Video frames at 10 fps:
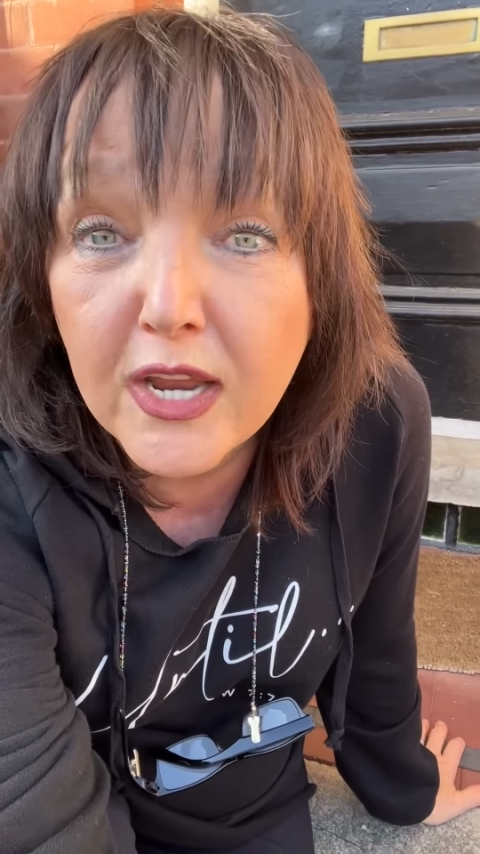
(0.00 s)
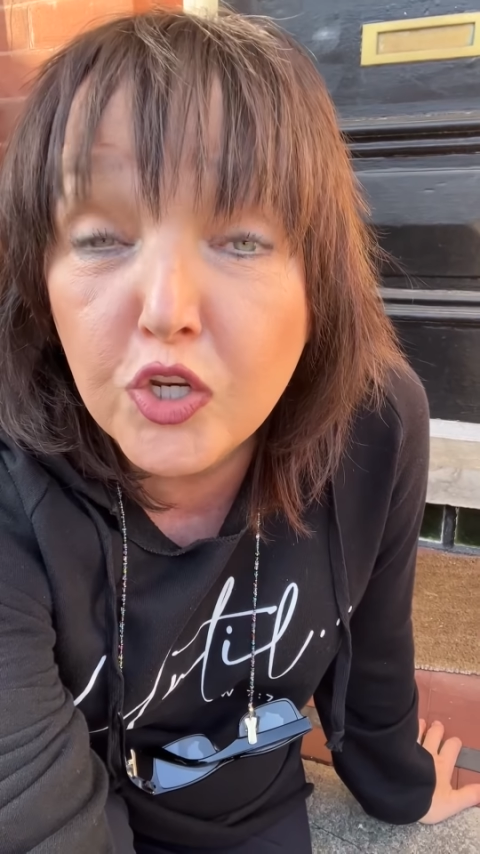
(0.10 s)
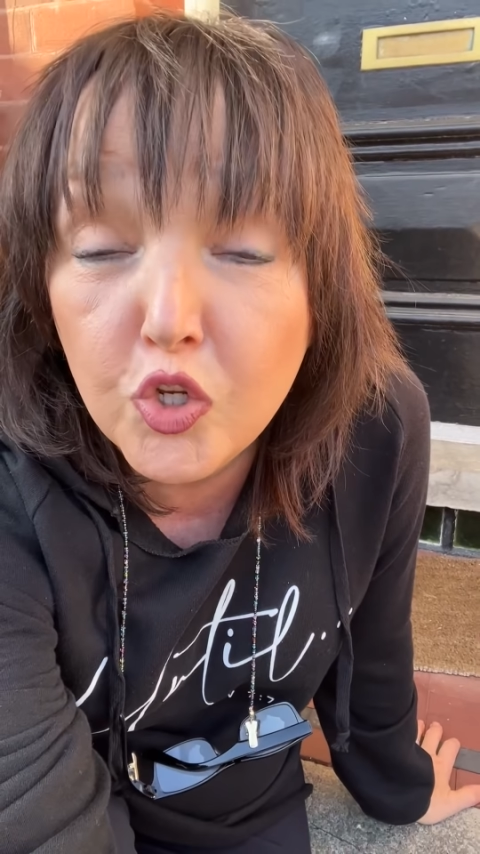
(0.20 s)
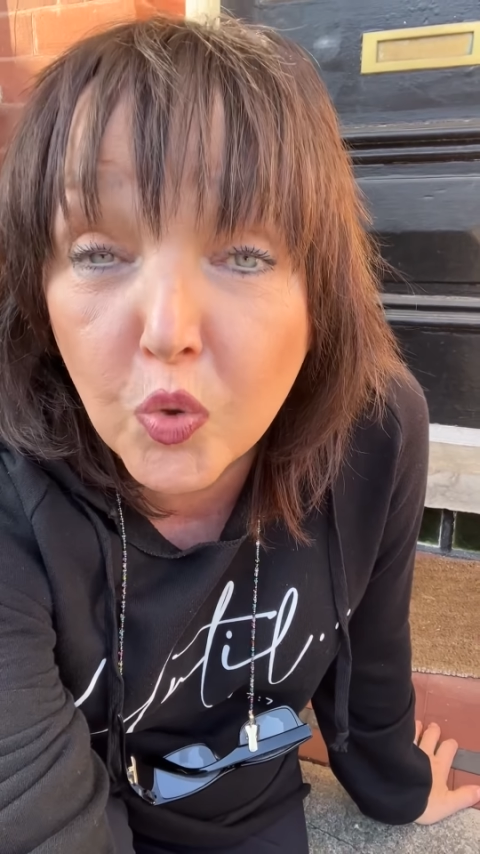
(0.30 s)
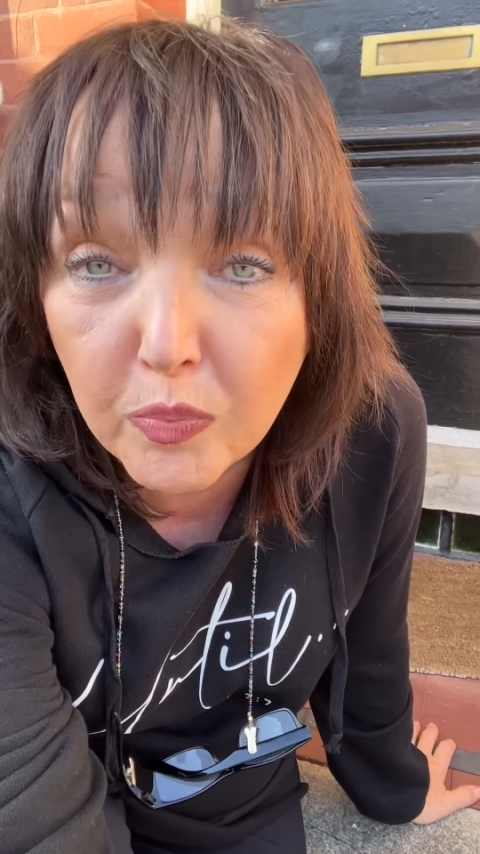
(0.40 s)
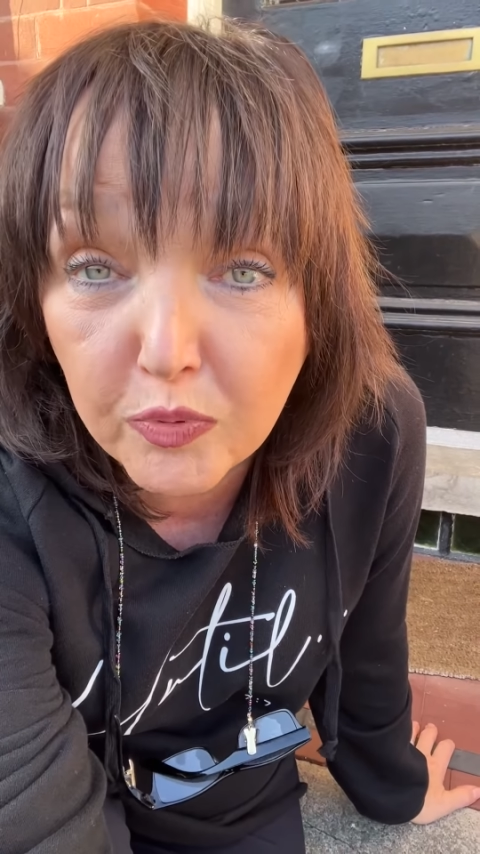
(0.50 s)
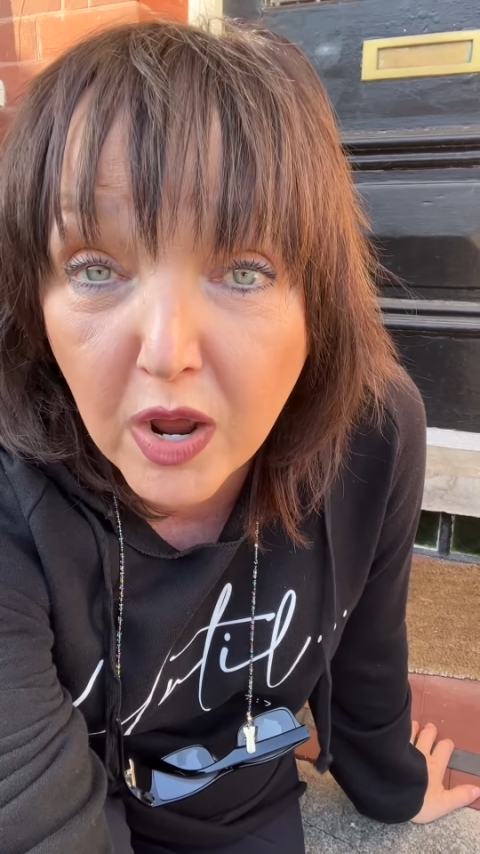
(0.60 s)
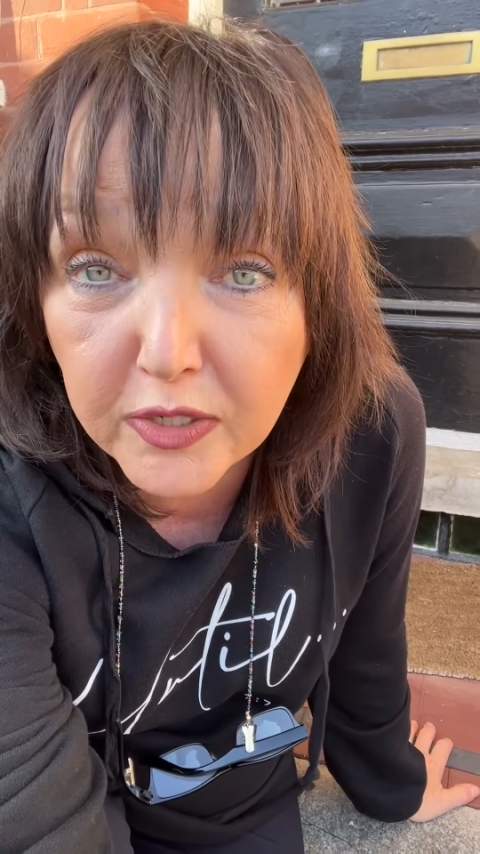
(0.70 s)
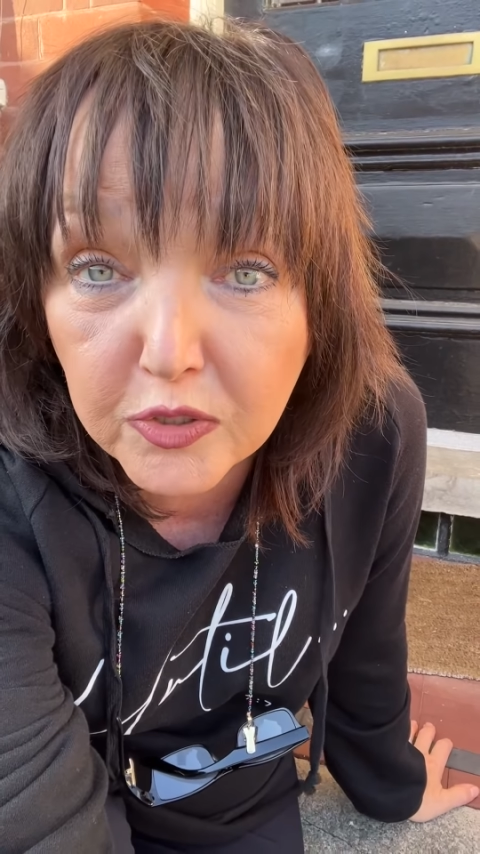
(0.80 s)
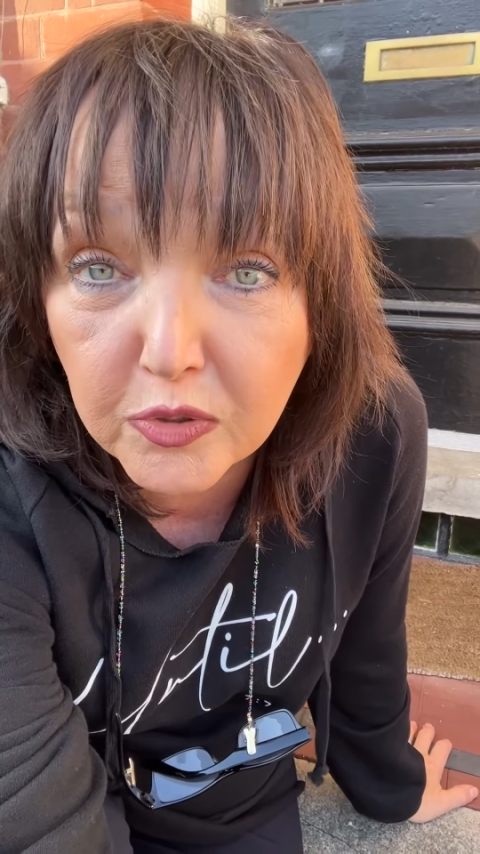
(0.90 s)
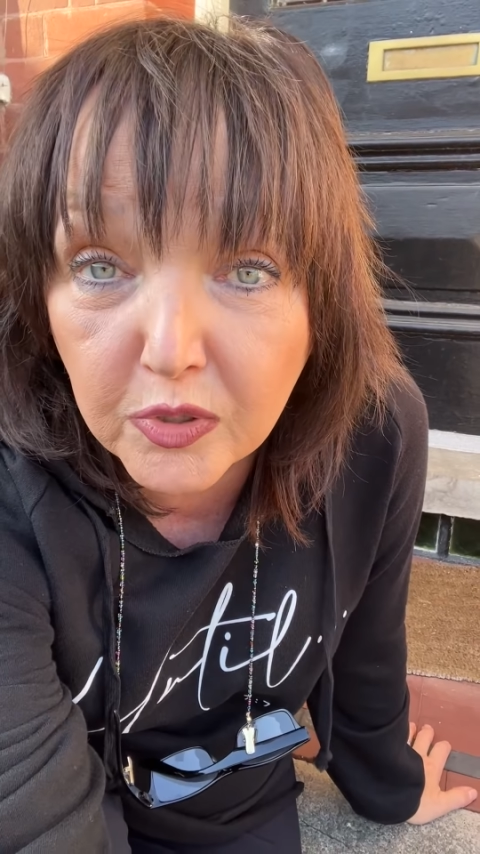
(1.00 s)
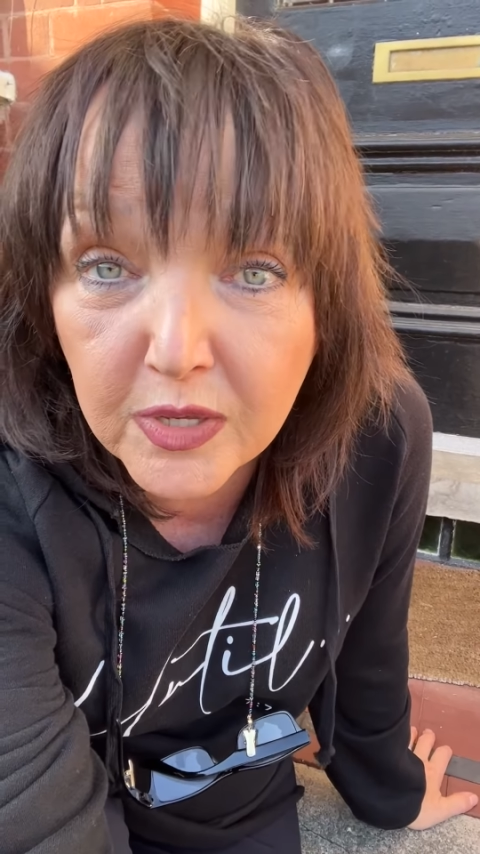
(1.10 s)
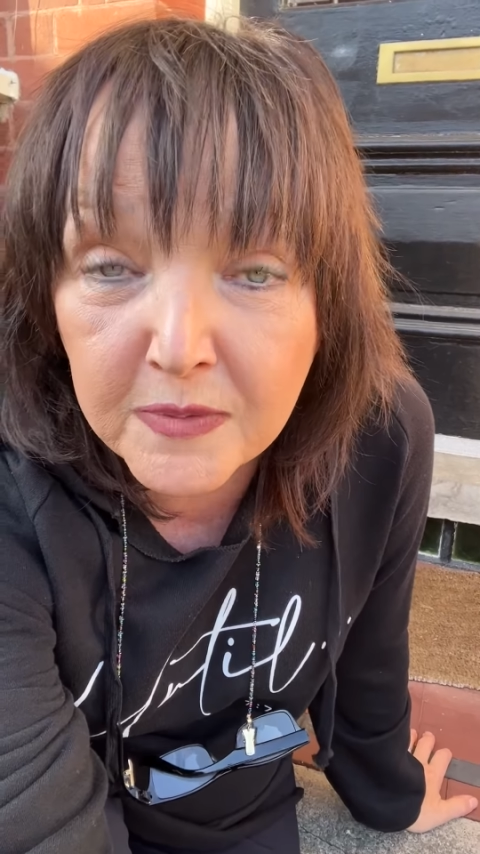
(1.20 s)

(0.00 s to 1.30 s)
and your prodigal?